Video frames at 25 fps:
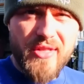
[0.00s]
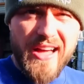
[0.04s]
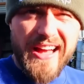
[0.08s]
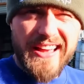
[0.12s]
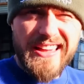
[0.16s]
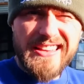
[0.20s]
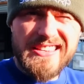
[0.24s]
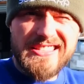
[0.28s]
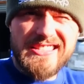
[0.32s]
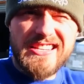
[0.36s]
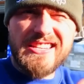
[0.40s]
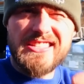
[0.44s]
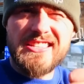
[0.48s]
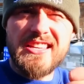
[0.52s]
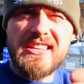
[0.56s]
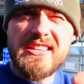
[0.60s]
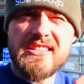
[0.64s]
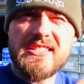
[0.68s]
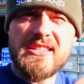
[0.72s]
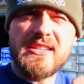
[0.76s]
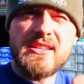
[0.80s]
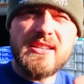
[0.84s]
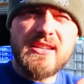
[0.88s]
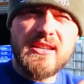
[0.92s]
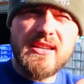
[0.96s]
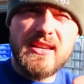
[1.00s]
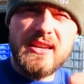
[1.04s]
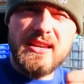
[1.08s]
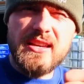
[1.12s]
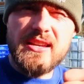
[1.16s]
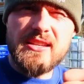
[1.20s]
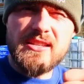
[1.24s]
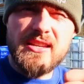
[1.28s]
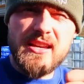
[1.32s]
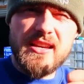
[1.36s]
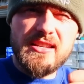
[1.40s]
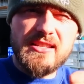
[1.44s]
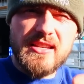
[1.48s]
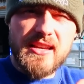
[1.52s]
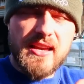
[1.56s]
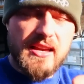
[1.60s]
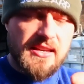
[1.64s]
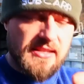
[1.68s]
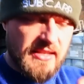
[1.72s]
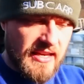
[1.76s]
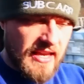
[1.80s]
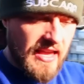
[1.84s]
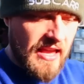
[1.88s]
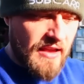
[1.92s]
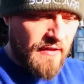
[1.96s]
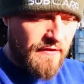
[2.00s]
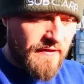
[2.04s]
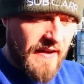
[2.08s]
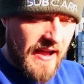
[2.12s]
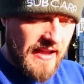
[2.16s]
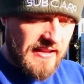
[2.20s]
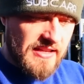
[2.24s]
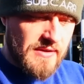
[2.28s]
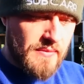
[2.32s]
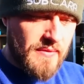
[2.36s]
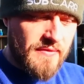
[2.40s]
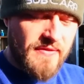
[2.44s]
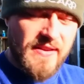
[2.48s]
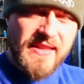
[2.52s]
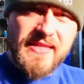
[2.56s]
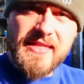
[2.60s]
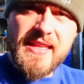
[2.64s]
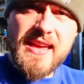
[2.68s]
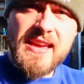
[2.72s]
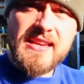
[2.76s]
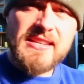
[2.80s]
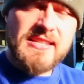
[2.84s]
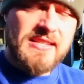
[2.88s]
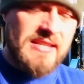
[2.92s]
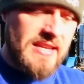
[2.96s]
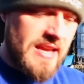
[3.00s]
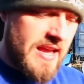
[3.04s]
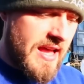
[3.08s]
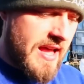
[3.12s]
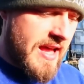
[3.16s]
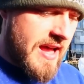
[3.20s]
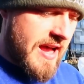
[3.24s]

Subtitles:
that consistency is a key factor within this.